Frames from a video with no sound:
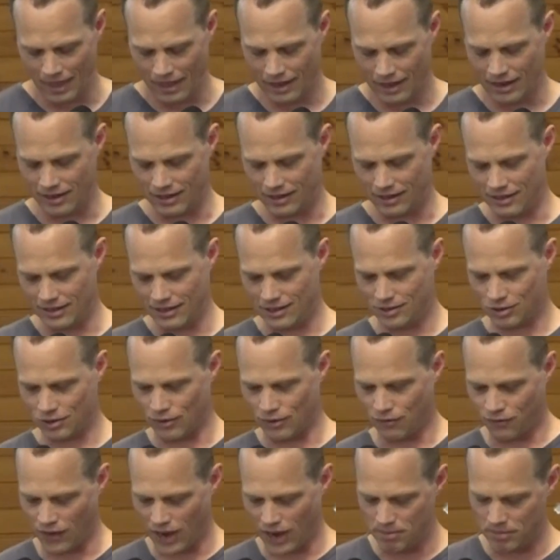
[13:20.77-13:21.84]
And he sort of
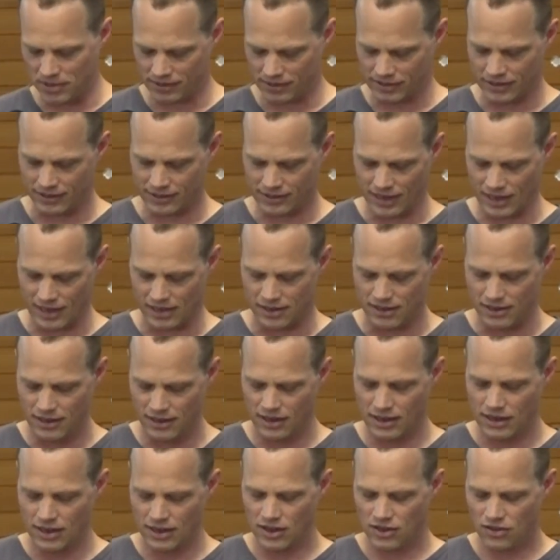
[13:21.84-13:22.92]
famously said,
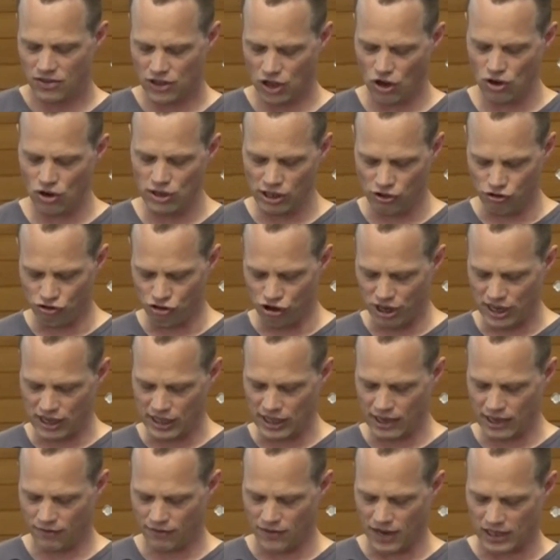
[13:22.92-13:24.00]
"The only
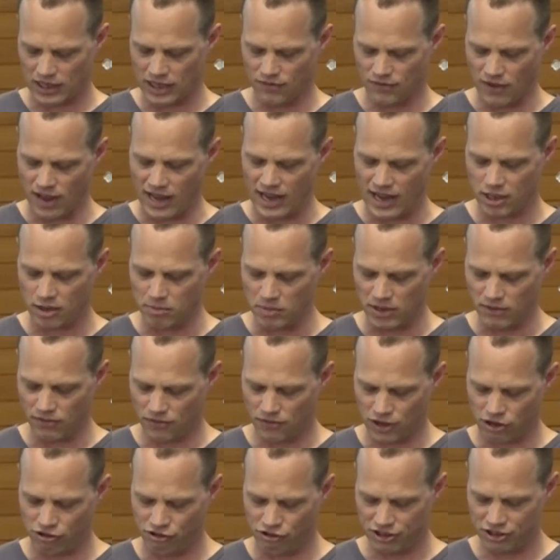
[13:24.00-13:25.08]
really effective argument
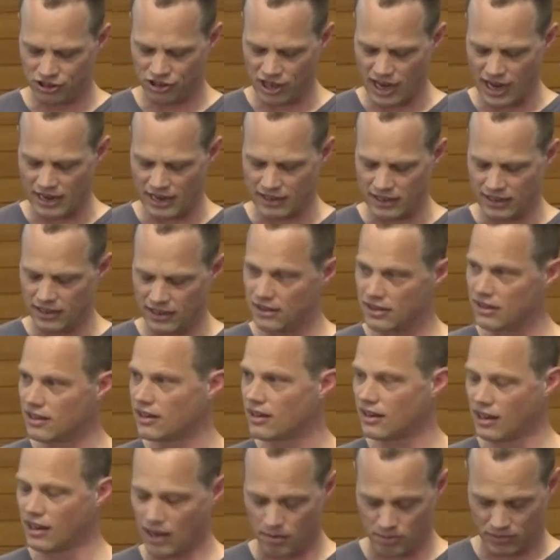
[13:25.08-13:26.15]
for Christianity
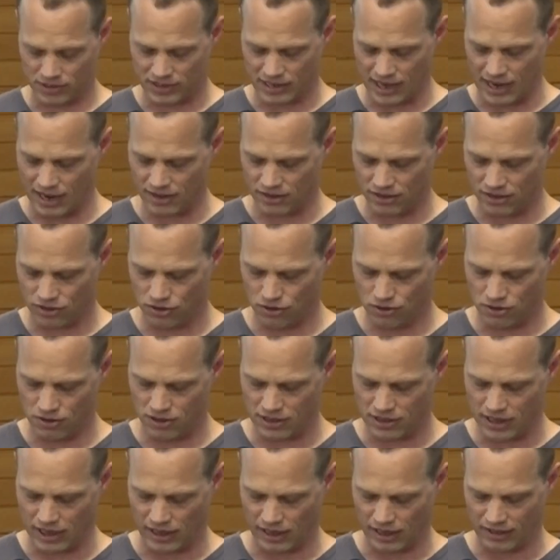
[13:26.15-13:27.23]
comes down to two
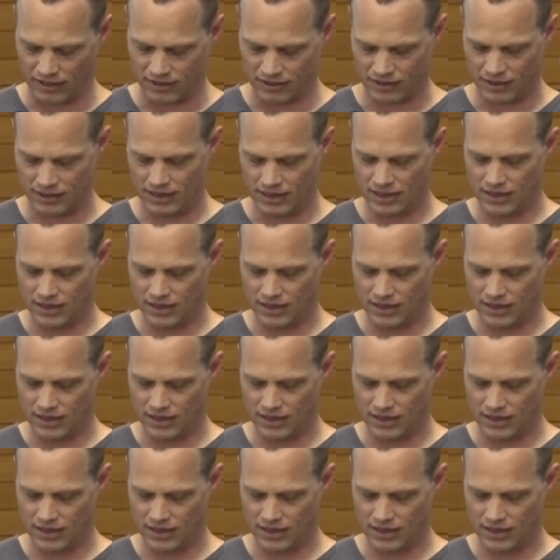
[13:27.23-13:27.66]
things,